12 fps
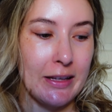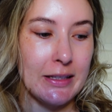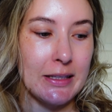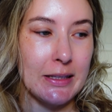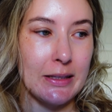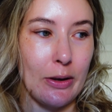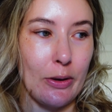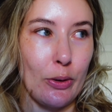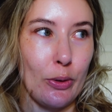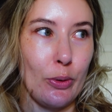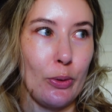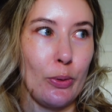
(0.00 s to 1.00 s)

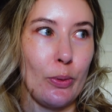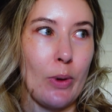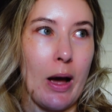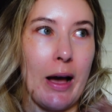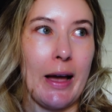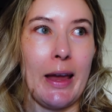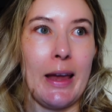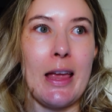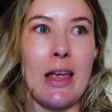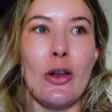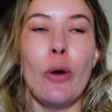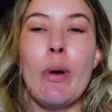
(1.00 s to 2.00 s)
So
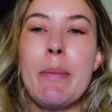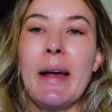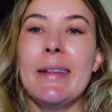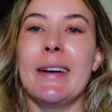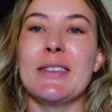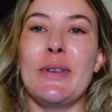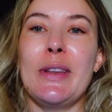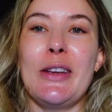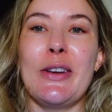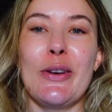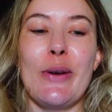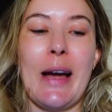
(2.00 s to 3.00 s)
I know in my last
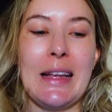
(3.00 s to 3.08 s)
video